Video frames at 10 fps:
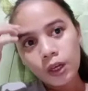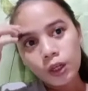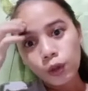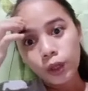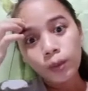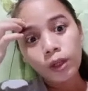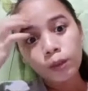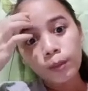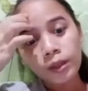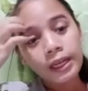So it will
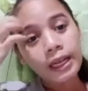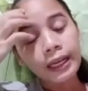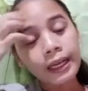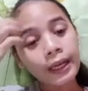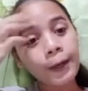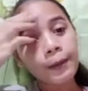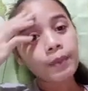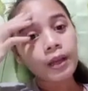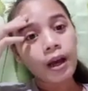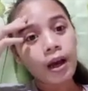automatically
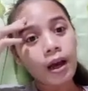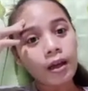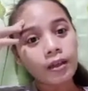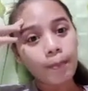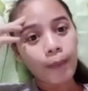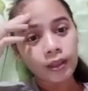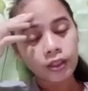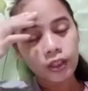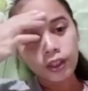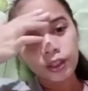
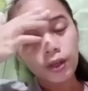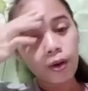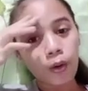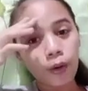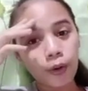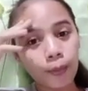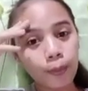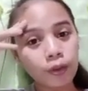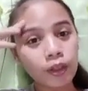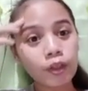detected or
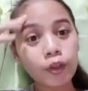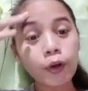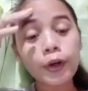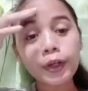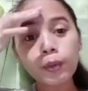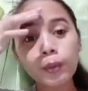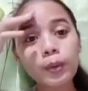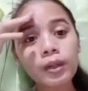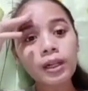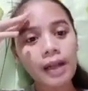put in your
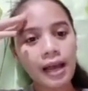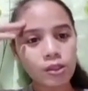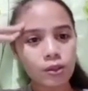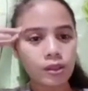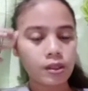Google Classroom.